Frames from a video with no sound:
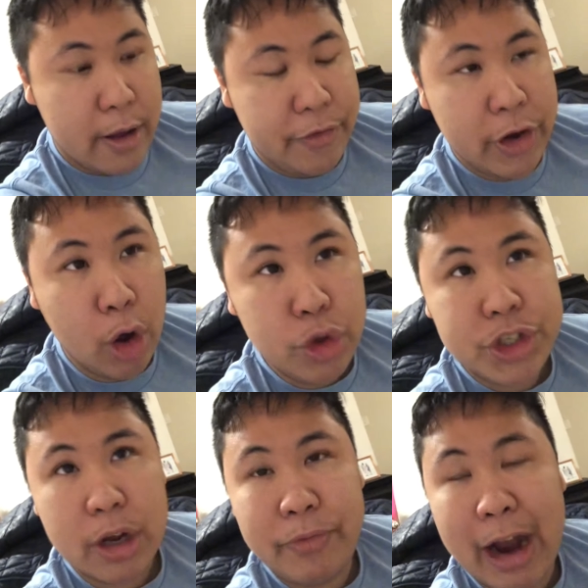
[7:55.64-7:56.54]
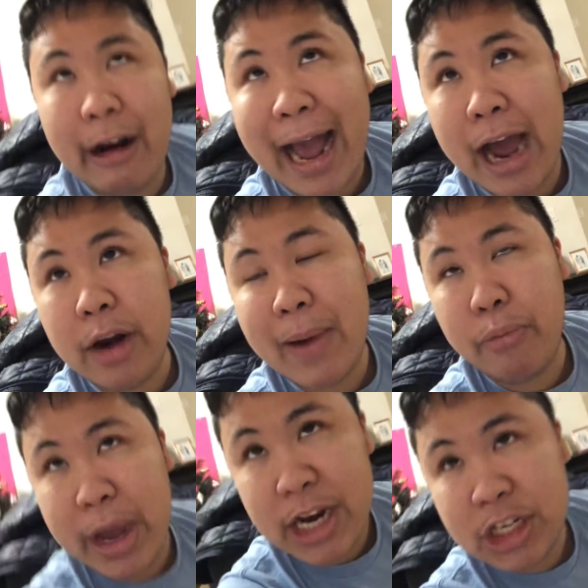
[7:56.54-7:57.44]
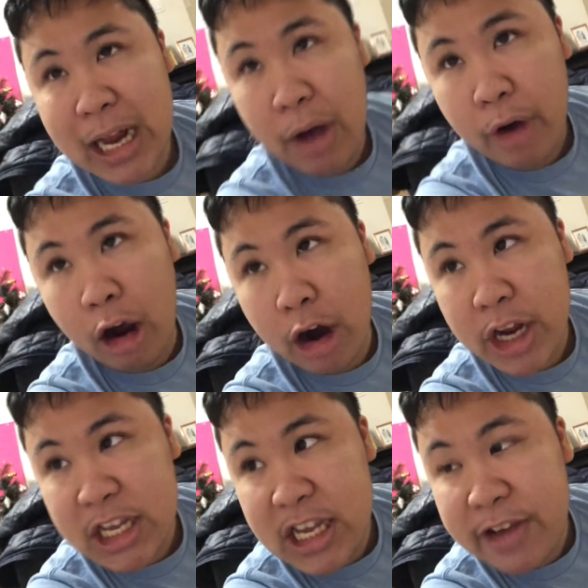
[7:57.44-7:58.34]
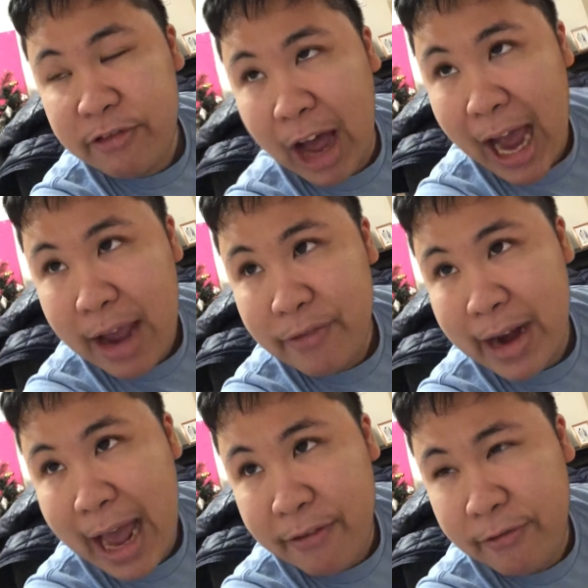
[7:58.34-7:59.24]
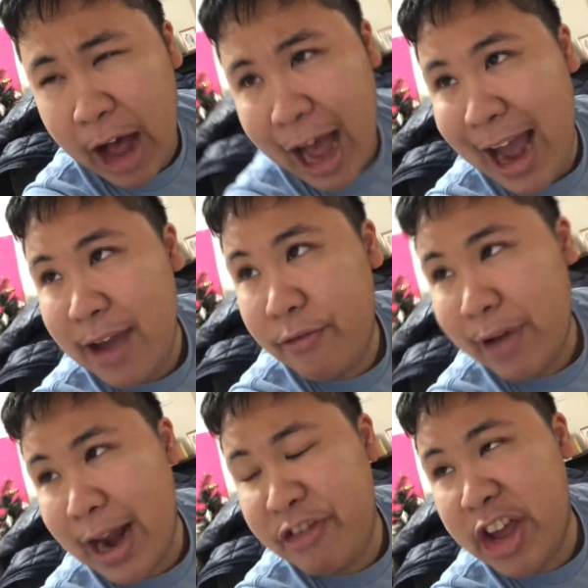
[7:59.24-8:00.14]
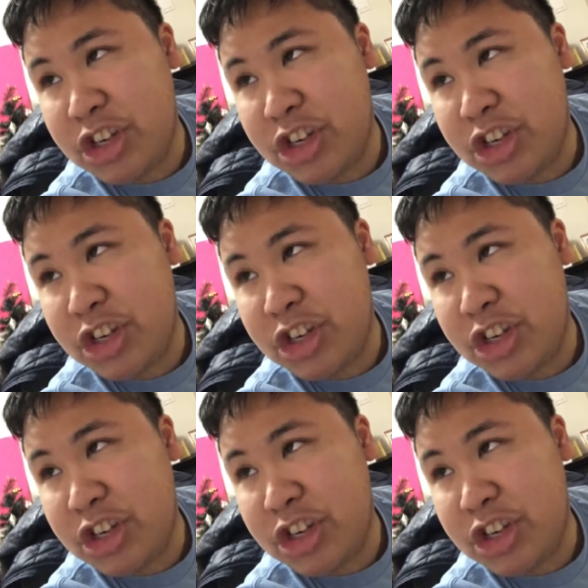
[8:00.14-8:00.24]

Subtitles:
The notes that are out of my range now are E5 and F5, and I think a